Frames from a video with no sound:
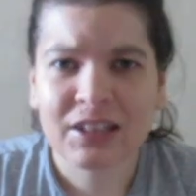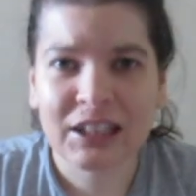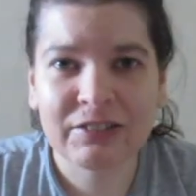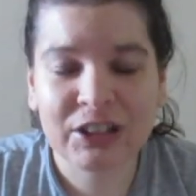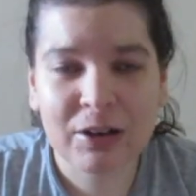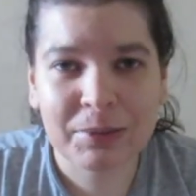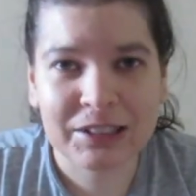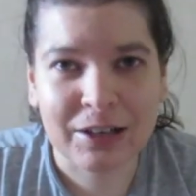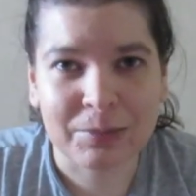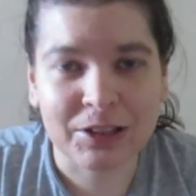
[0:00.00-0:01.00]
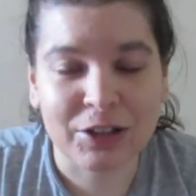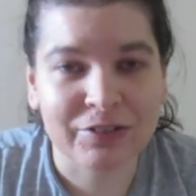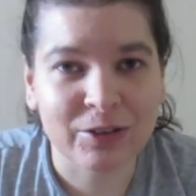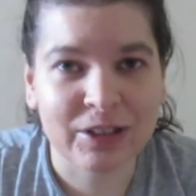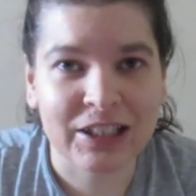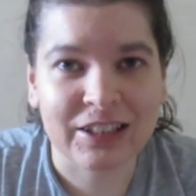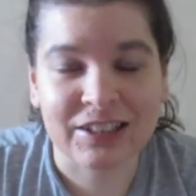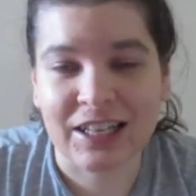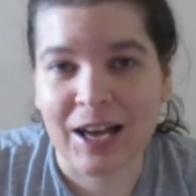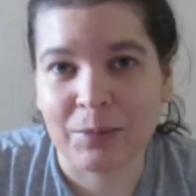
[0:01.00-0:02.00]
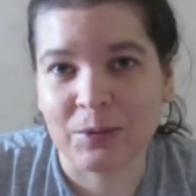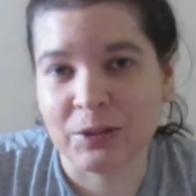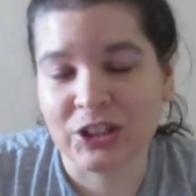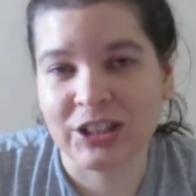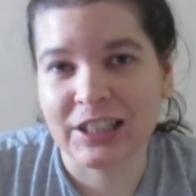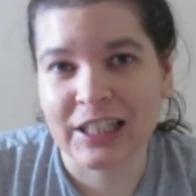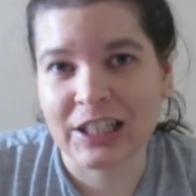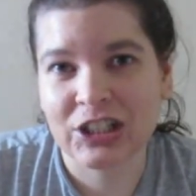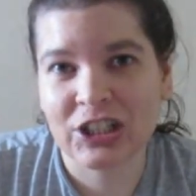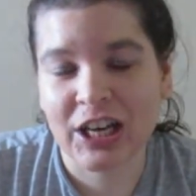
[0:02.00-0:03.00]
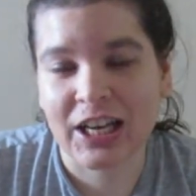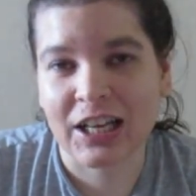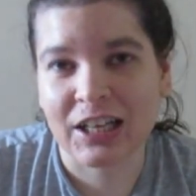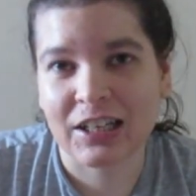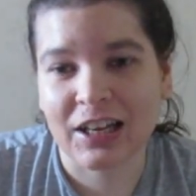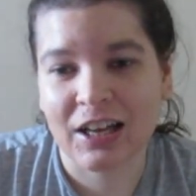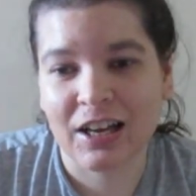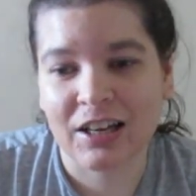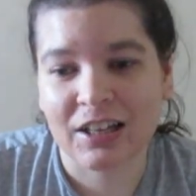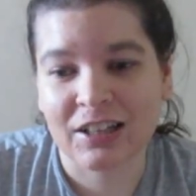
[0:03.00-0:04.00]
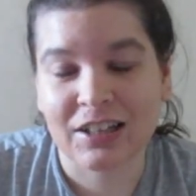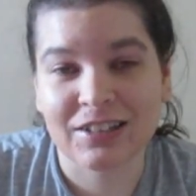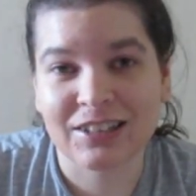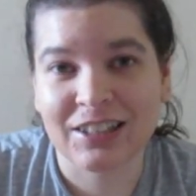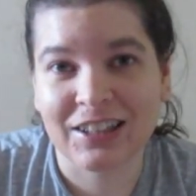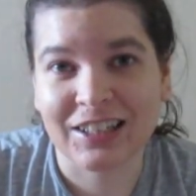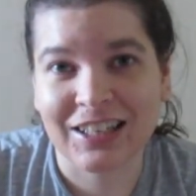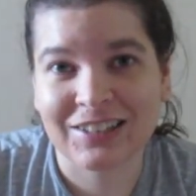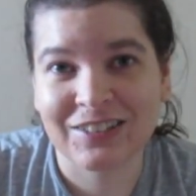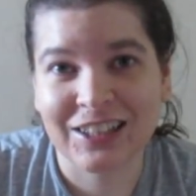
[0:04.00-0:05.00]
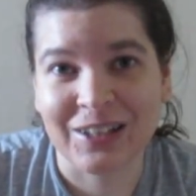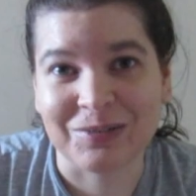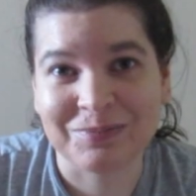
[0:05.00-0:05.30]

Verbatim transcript: Leave a comment down below if you think there's a habit we should ditch, and I'll see you in the next video.